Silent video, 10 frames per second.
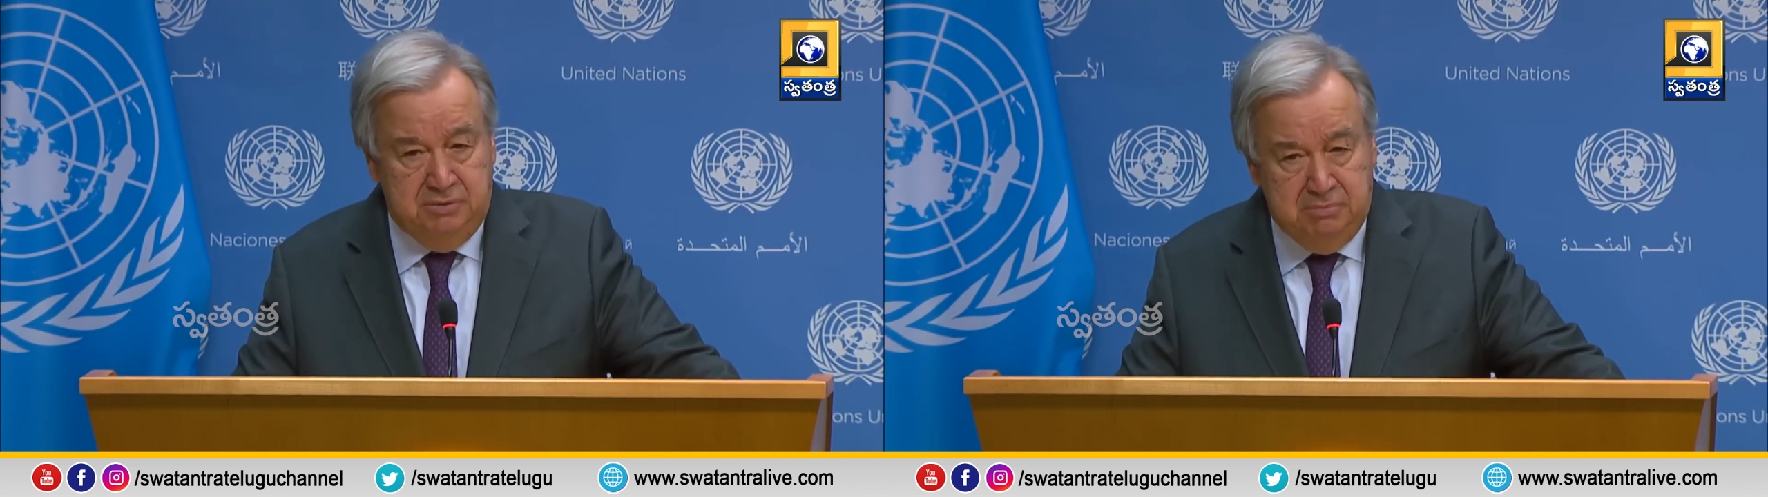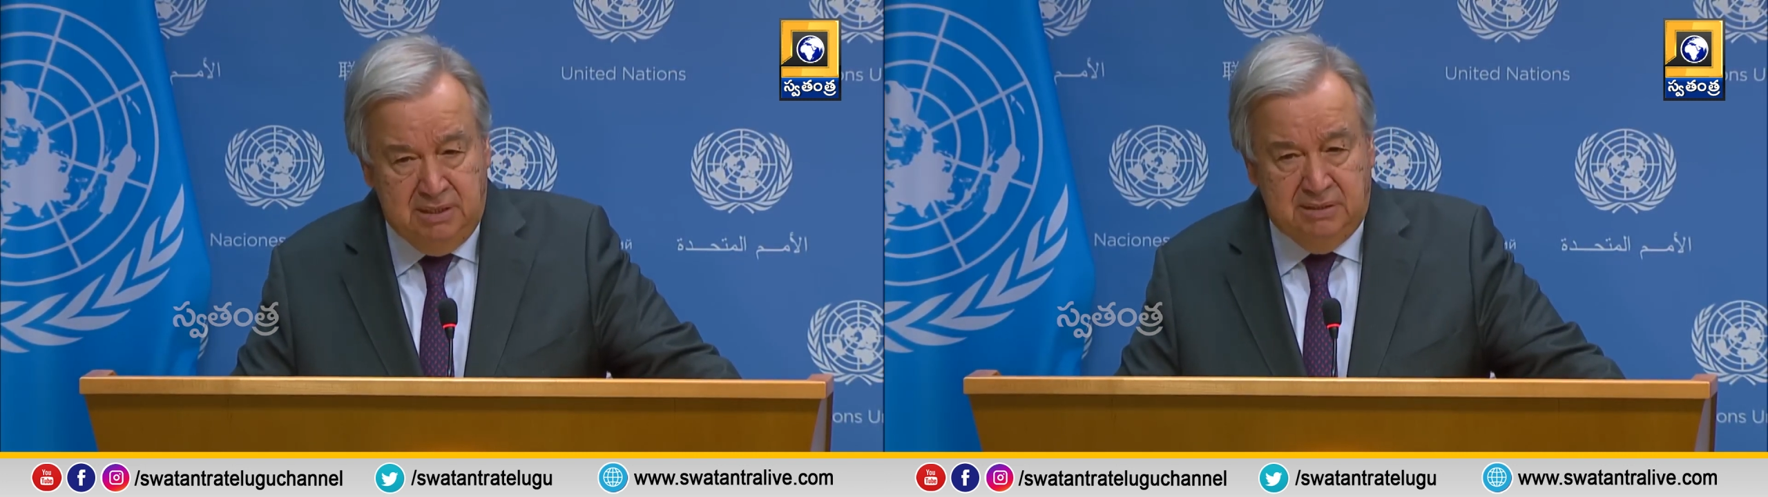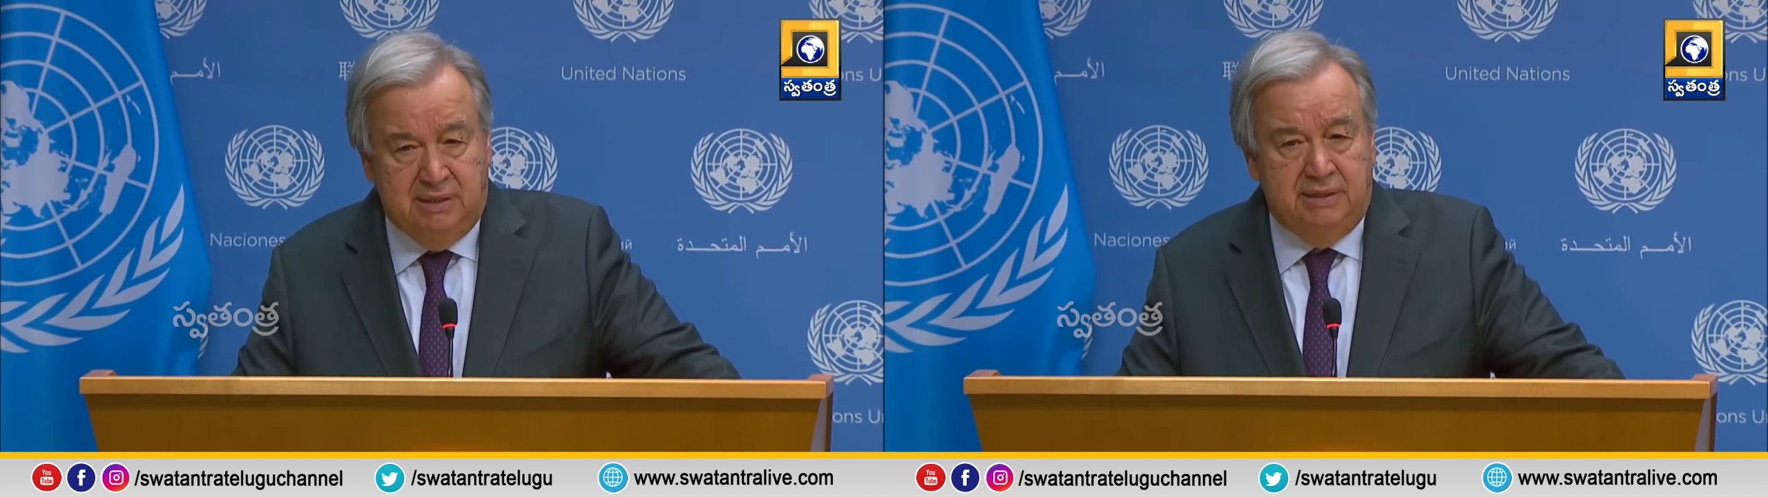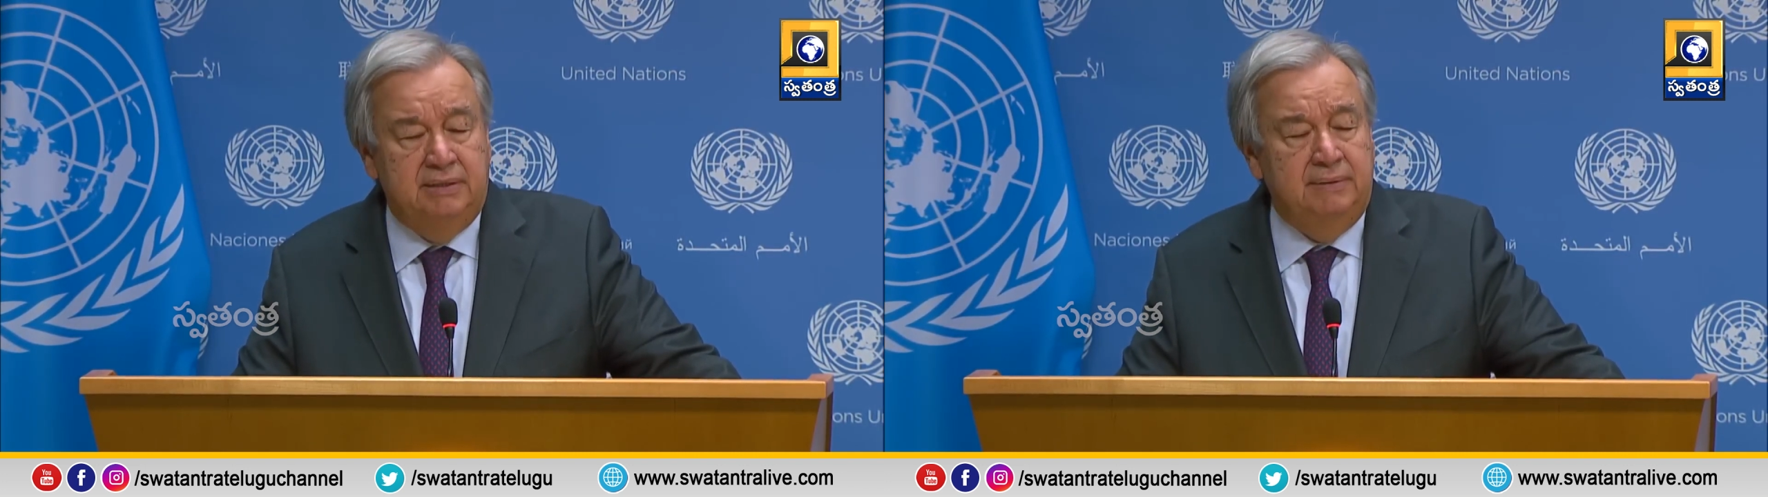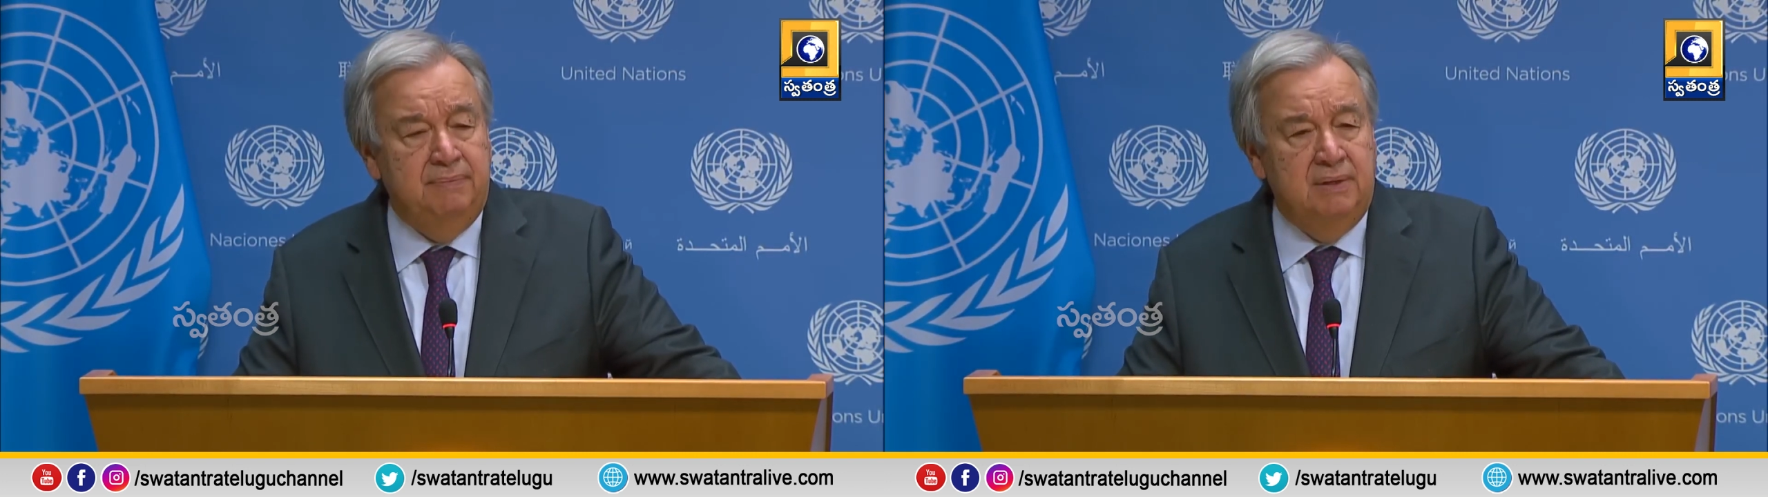and
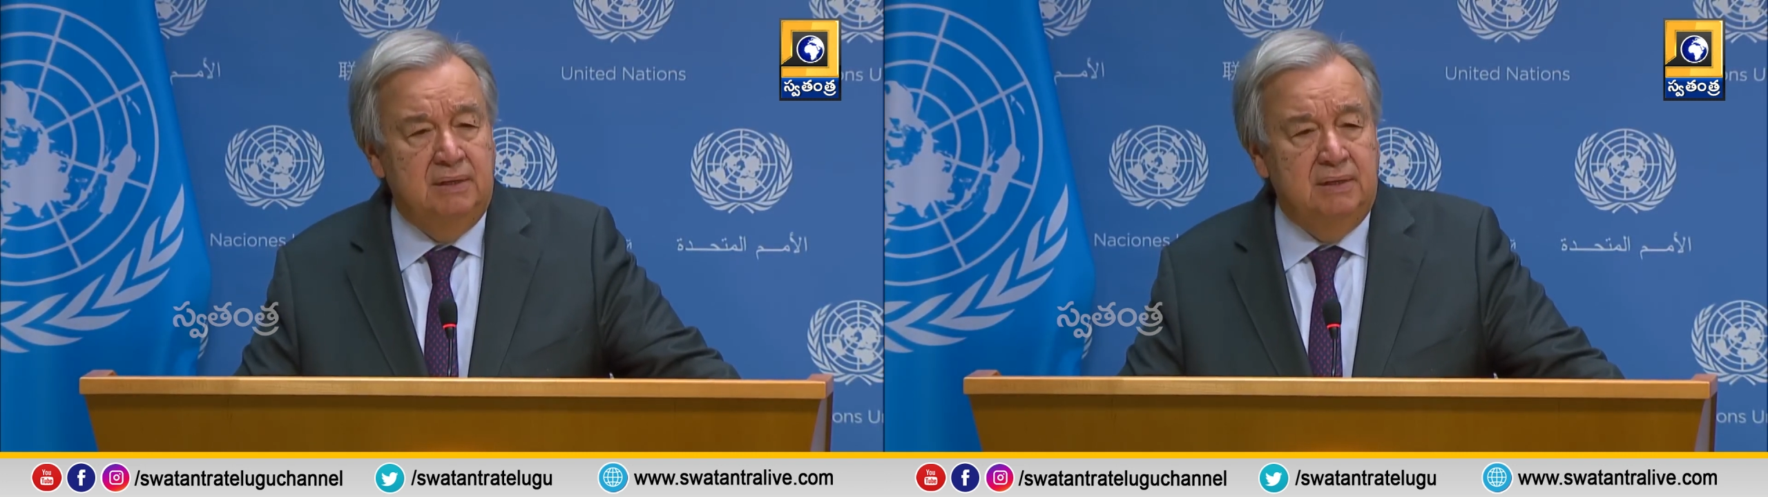military,